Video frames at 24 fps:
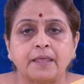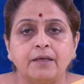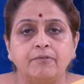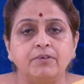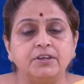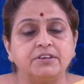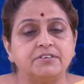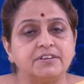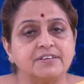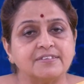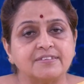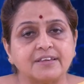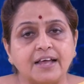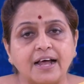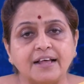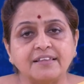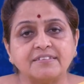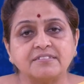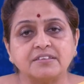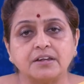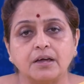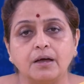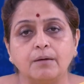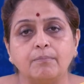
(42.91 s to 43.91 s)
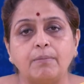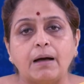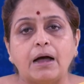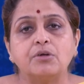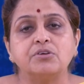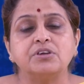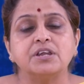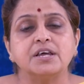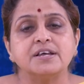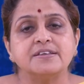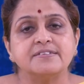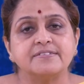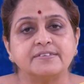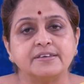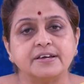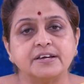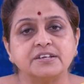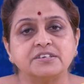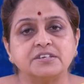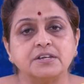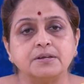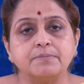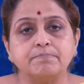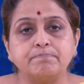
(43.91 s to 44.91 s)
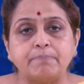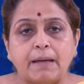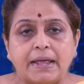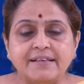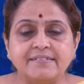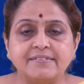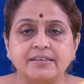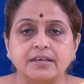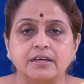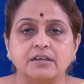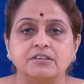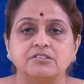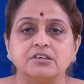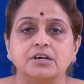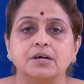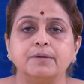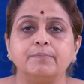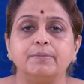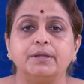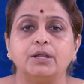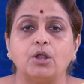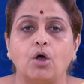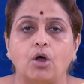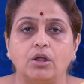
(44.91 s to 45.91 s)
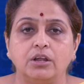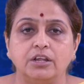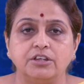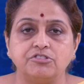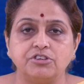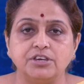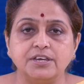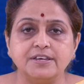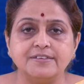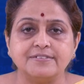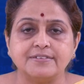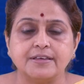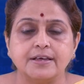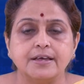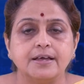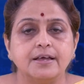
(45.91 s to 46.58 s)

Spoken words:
we discussed about certain basic terminologies